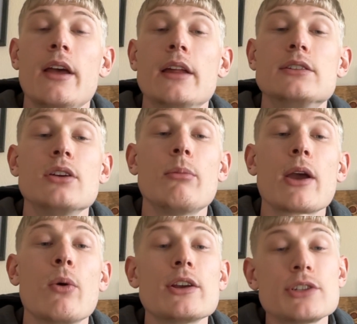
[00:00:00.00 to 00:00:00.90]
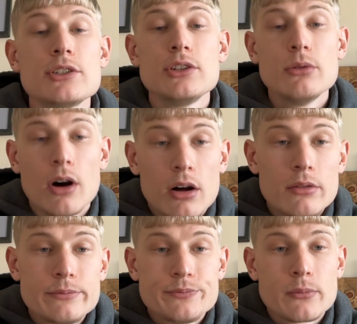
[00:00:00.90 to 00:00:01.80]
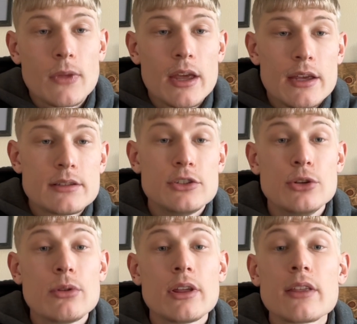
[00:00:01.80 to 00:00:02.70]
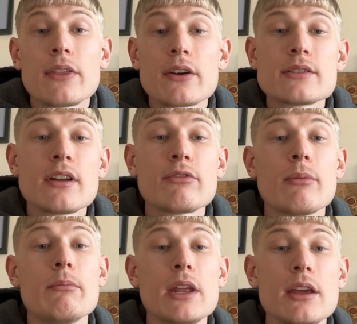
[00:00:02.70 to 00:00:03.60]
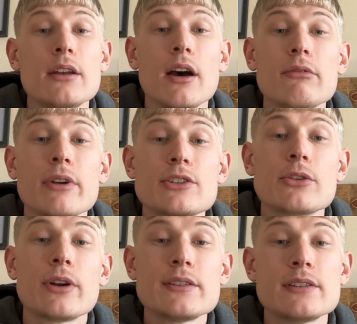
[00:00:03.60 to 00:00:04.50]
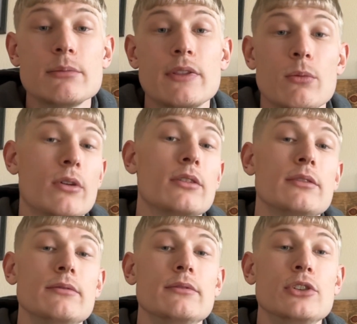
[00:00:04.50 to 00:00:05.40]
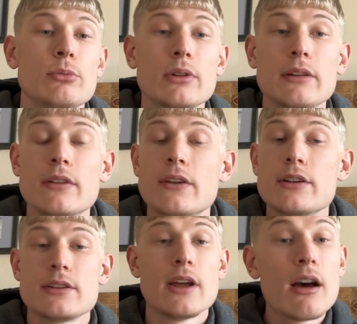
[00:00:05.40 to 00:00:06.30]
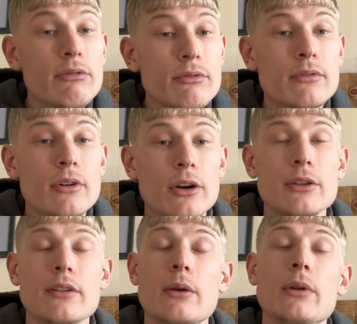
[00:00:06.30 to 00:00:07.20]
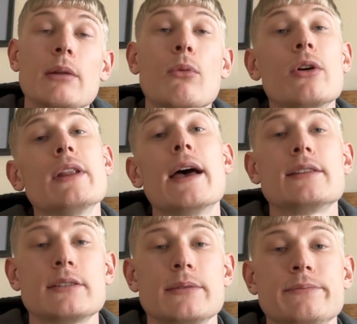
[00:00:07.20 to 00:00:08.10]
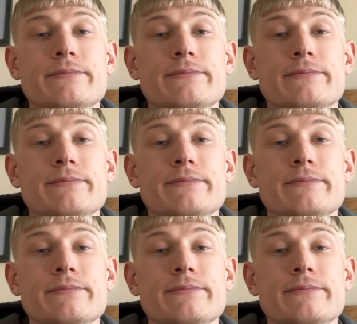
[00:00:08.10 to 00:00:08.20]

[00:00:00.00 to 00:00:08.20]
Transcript: And so my question to you all is, do you think that there is enough media nonfiction criticism in the world? Do you believe that there's enough, or do you think we need more or less?